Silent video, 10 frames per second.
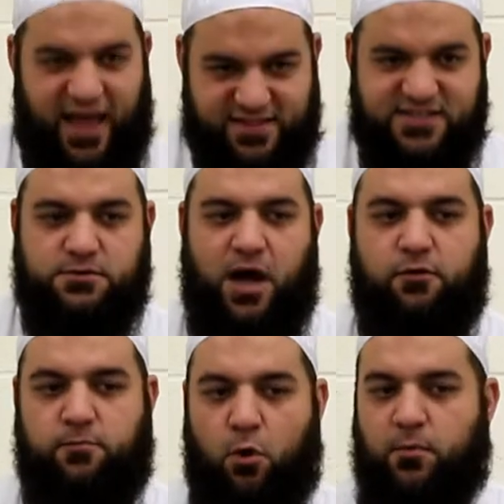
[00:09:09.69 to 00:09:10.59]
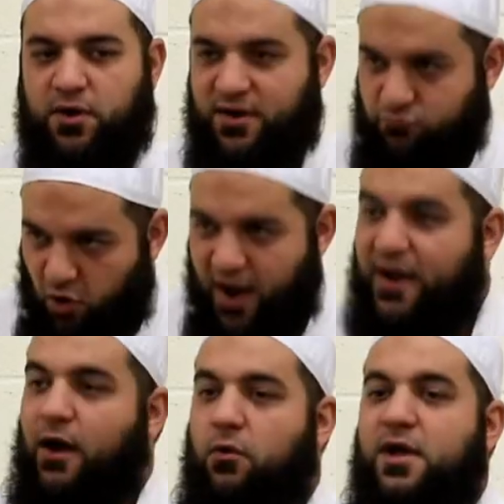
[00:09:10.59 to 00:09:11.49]
at this current moment, right
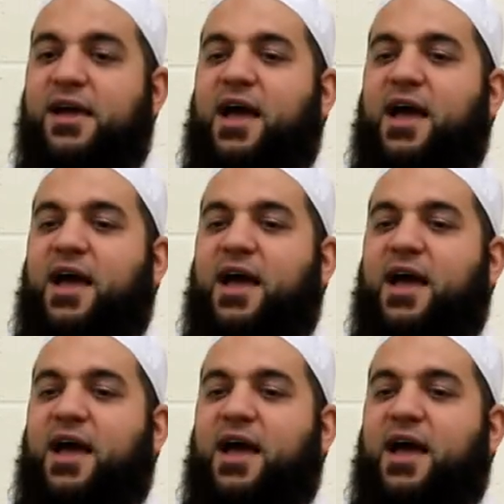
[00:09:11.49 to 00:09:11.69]
now,